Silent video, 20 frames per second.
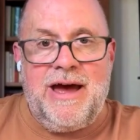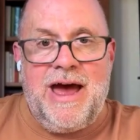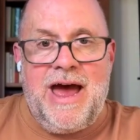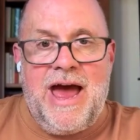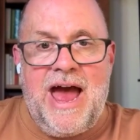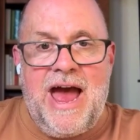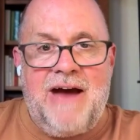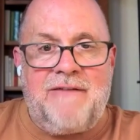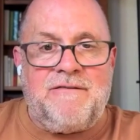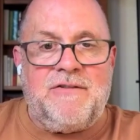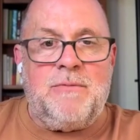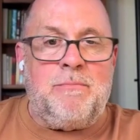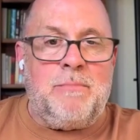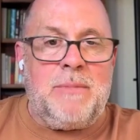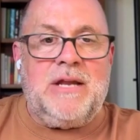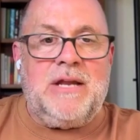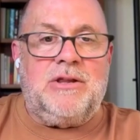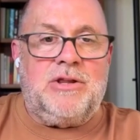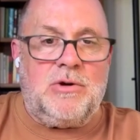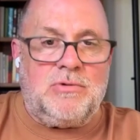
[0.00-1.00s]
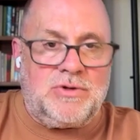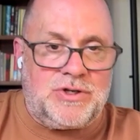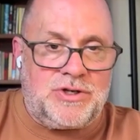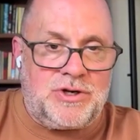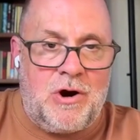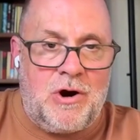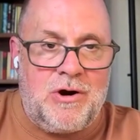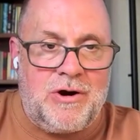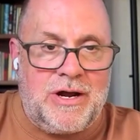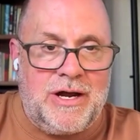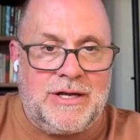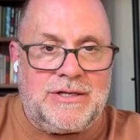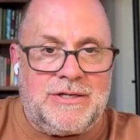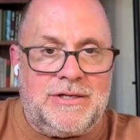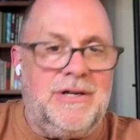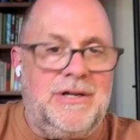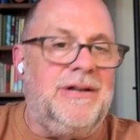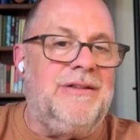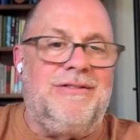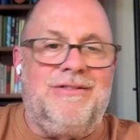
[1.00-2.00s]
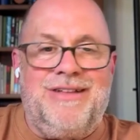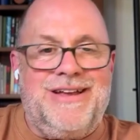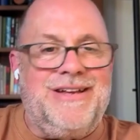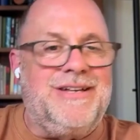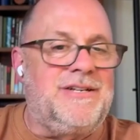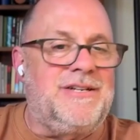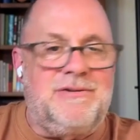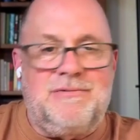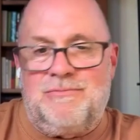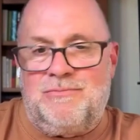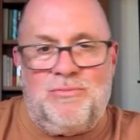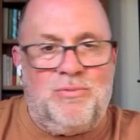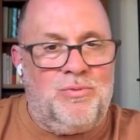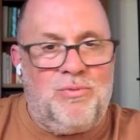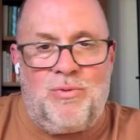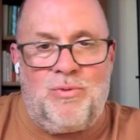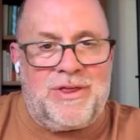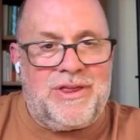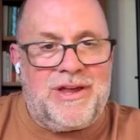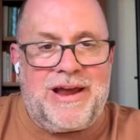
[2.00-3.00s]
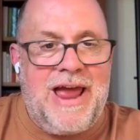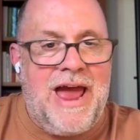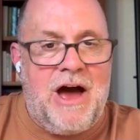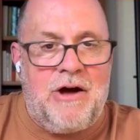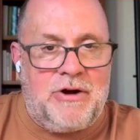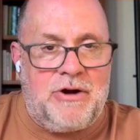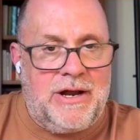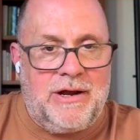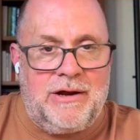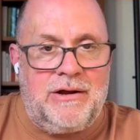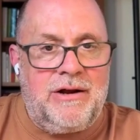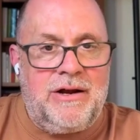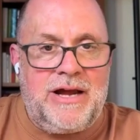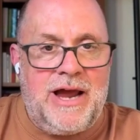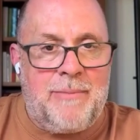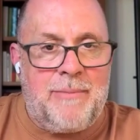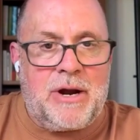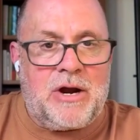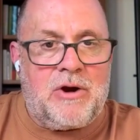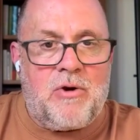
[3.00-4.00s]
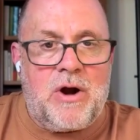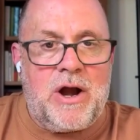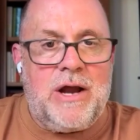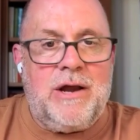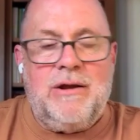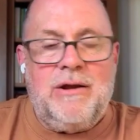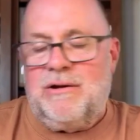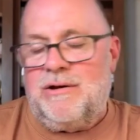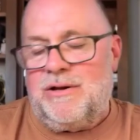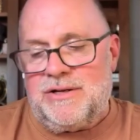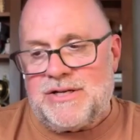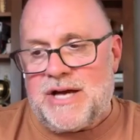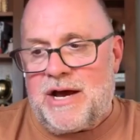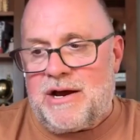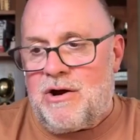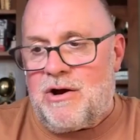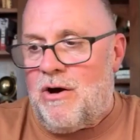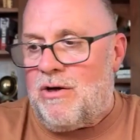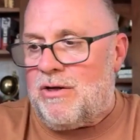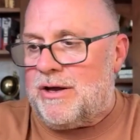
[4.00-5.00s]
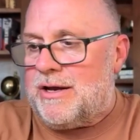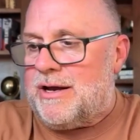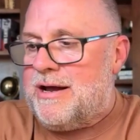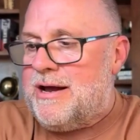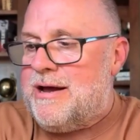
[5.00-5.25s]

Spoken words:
have to meet those targets, at least with accounting gimmickry, as I call it.